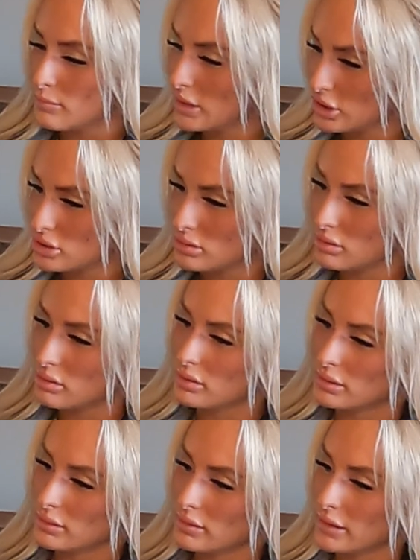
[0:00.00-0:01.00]
Mitchell,
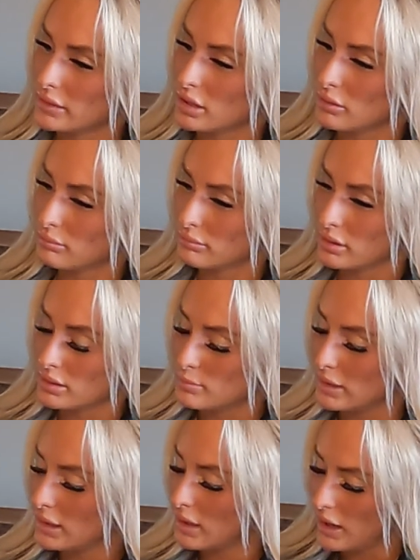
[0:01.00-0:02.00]
and like they're really
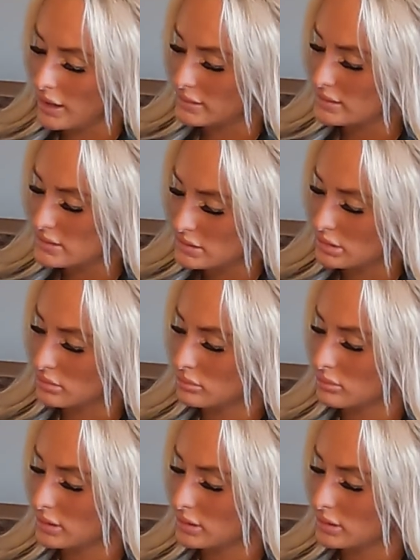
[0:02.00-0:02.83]
big guides too.